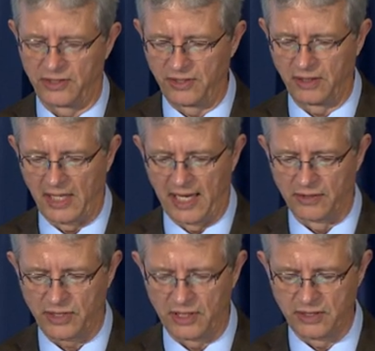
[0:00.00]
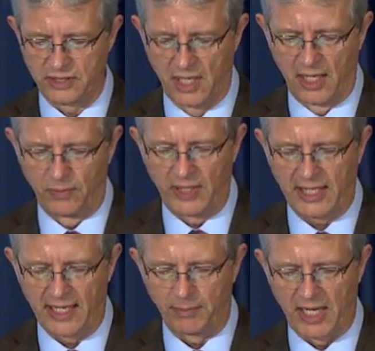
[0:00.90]
the 2000s, we
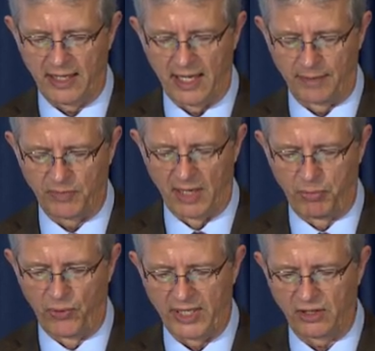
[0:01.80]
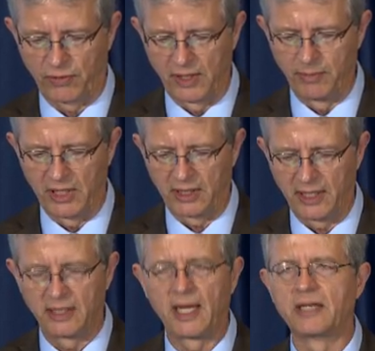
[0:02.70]
got about a, a 0.3
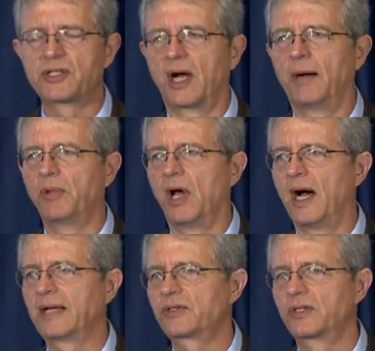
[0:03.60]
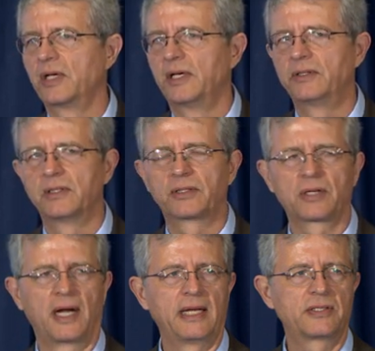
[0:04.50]
million net job loss due to
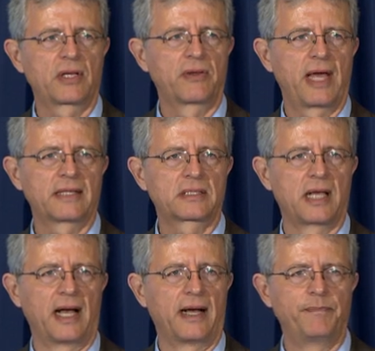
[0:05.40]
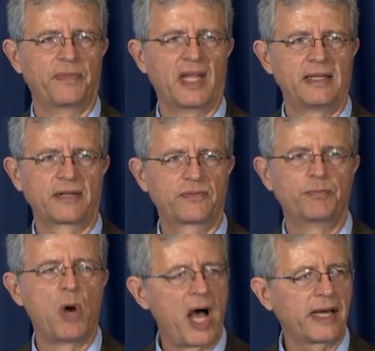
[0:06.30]
trade. So that's, uh, that's
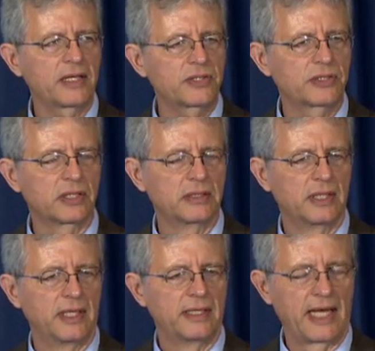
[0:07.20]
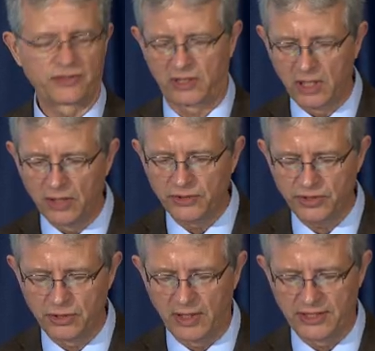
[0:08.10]
modest. That's close
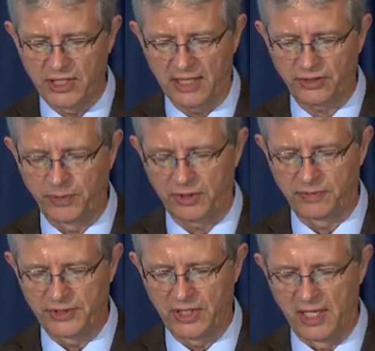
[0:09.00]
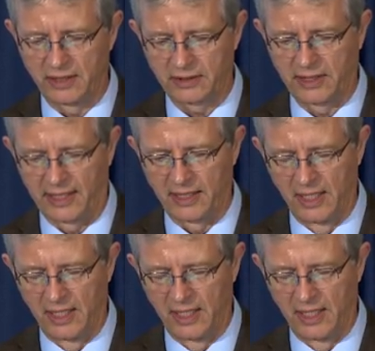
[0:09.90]
to our textbook result that